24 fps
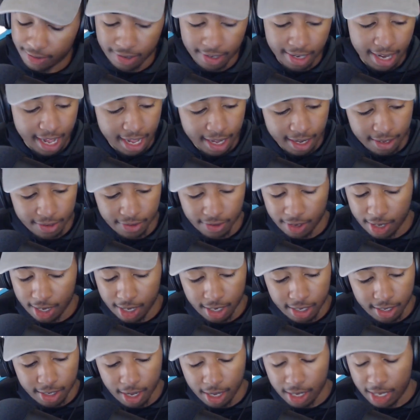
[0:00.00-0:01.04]
that, because
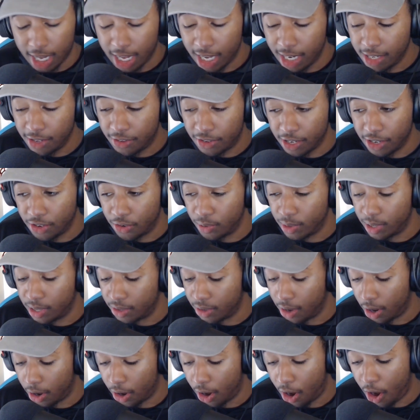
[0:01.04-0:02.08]
Achilles injuries
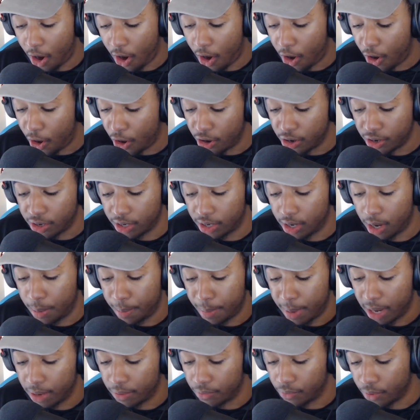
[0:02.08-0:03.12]
are hard to come
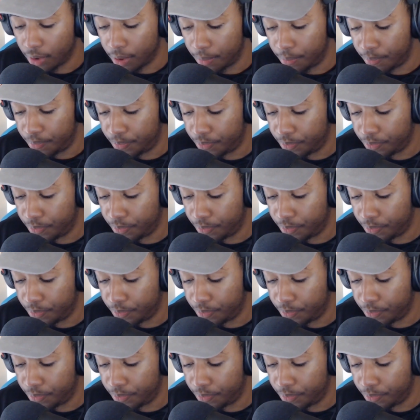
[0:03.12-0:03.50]
back from.